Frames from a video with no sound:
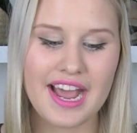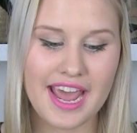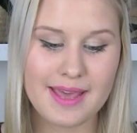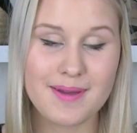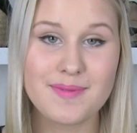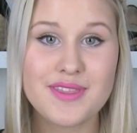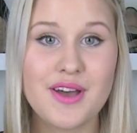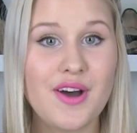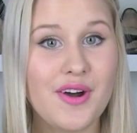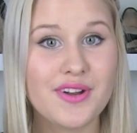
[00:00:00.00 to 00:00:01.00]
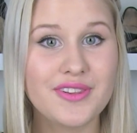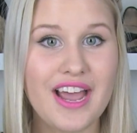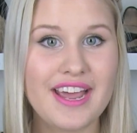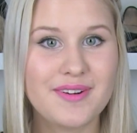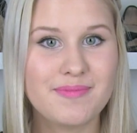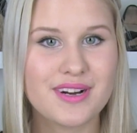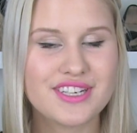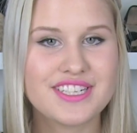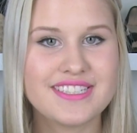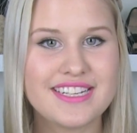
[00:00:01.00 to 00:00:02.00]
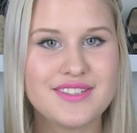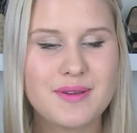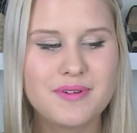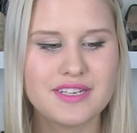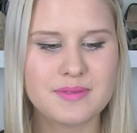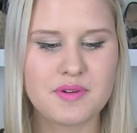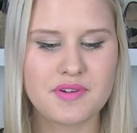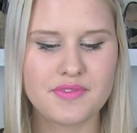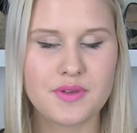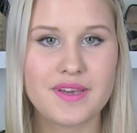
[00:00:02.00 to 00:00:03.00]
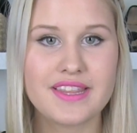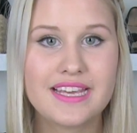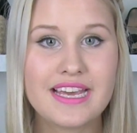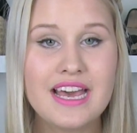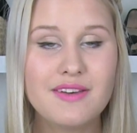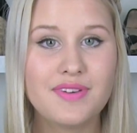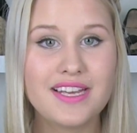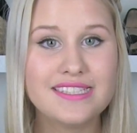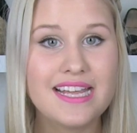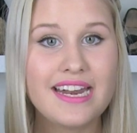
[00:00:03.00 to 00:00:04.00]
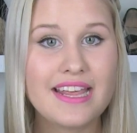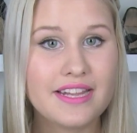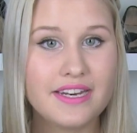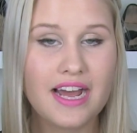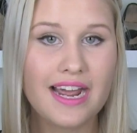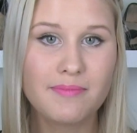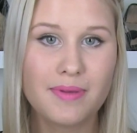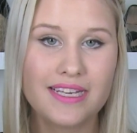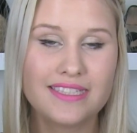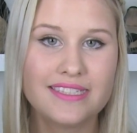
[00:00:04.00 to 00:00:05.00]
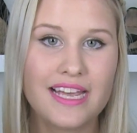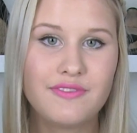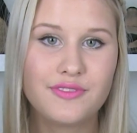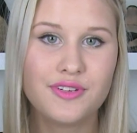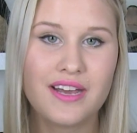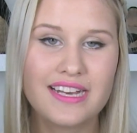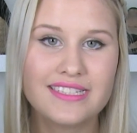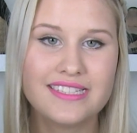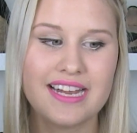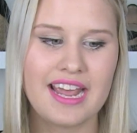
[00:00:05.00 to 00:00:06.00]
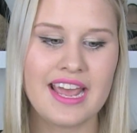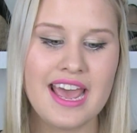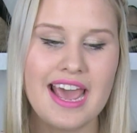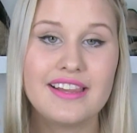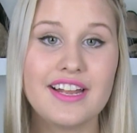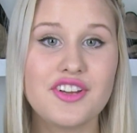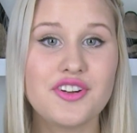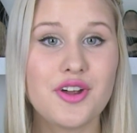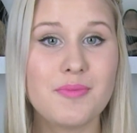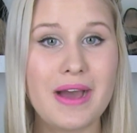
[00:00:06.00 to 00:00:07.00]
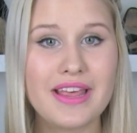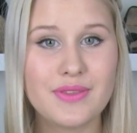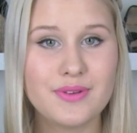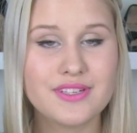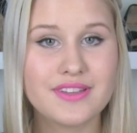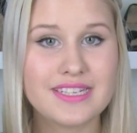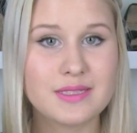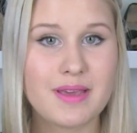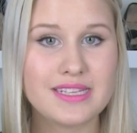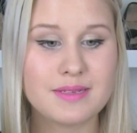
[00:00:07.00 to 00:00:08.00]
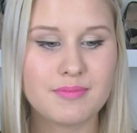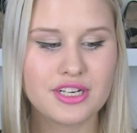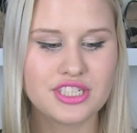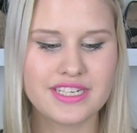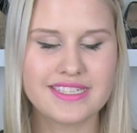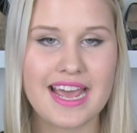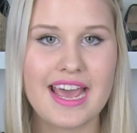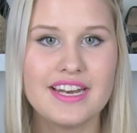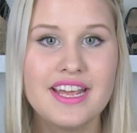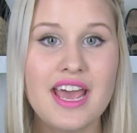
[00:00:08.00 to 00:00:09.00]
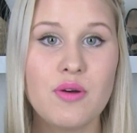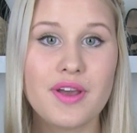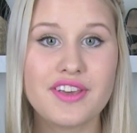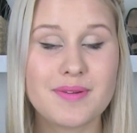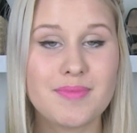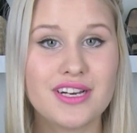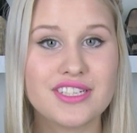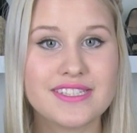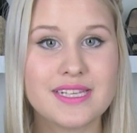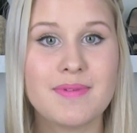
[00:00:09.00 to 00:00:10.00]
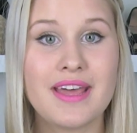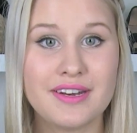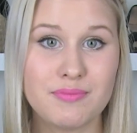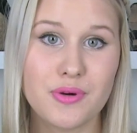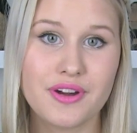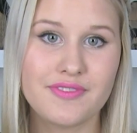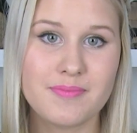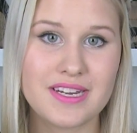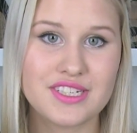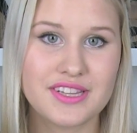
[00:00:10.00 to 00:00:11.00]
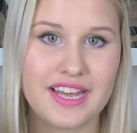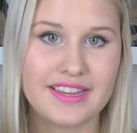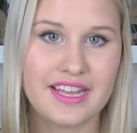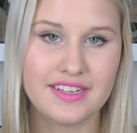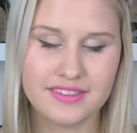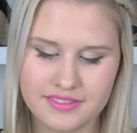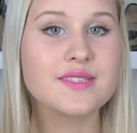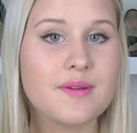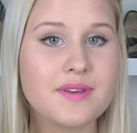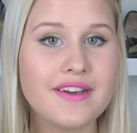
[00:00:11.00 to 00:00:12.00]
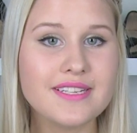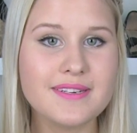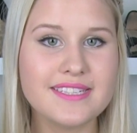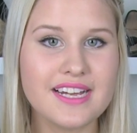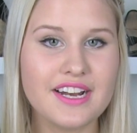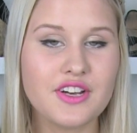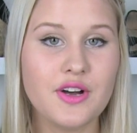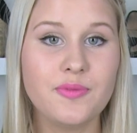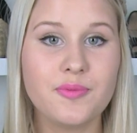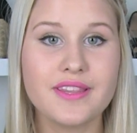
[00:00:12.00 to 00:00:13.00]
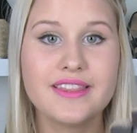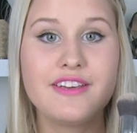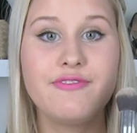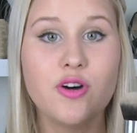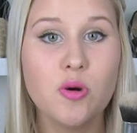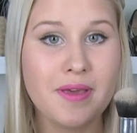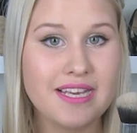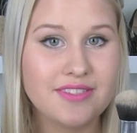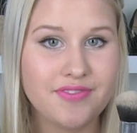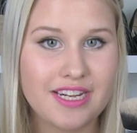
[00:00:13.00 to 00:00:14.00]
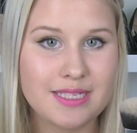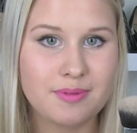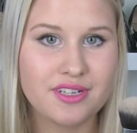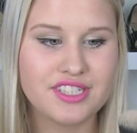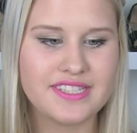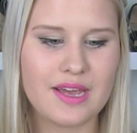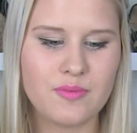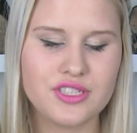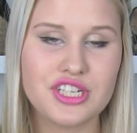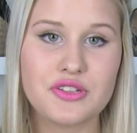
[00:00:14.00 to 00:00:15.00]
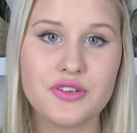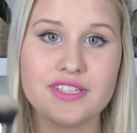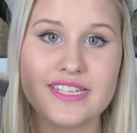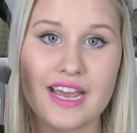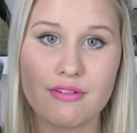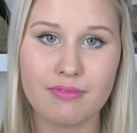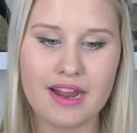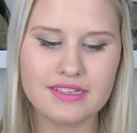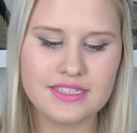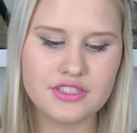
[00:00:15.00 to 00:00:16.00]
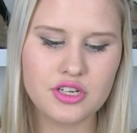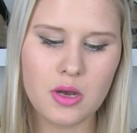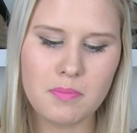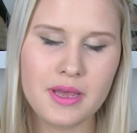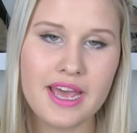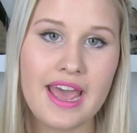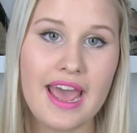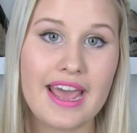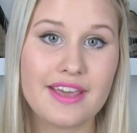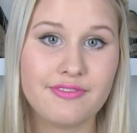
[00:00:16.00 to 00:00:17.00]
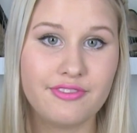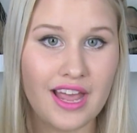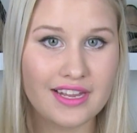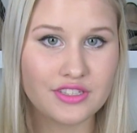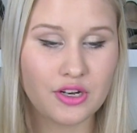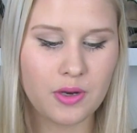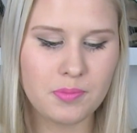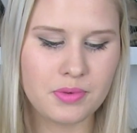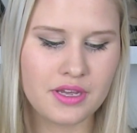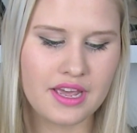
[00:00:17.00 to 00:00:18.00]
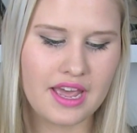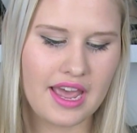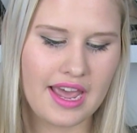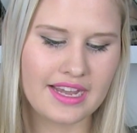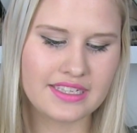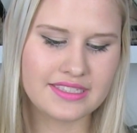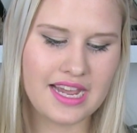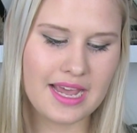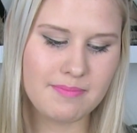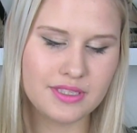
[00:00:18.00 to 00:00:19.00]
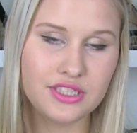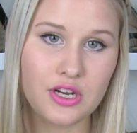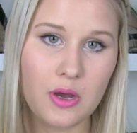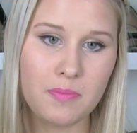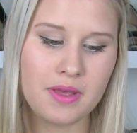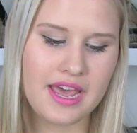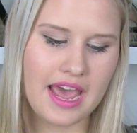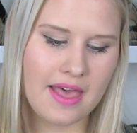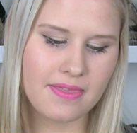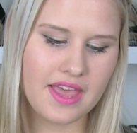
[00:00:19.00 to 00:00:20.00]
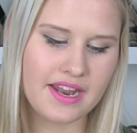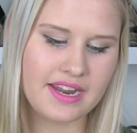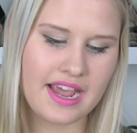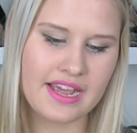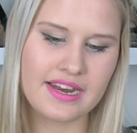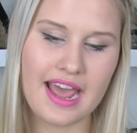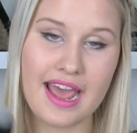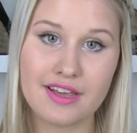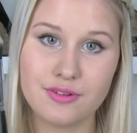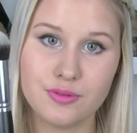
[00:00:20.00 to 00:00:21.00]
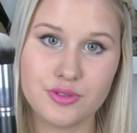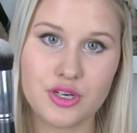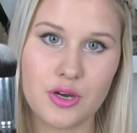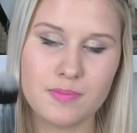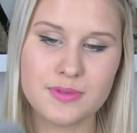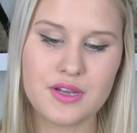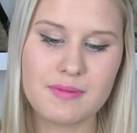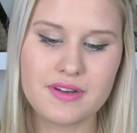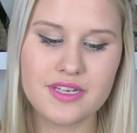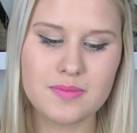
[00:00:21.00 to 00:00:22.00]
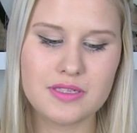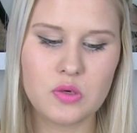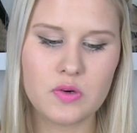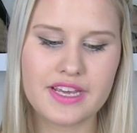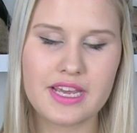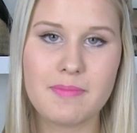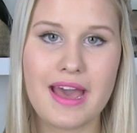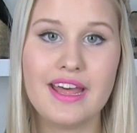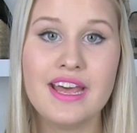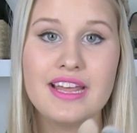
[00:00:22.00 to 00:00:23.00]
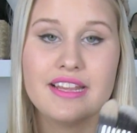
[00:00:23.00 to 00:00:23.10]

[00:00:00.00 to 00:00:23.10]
came out with her own line of brushes, and so I'm going to be reviewing the face set and the 9-piece set for you guys today and letting you know my thoughts on these amazing brushes and where you can purchase them and more information like that. So I'm going to be starting off with the 4-piece face brush set, which includes a rounded top, a flat top, a tapered top, and then an angled top. So I'm going to be talking about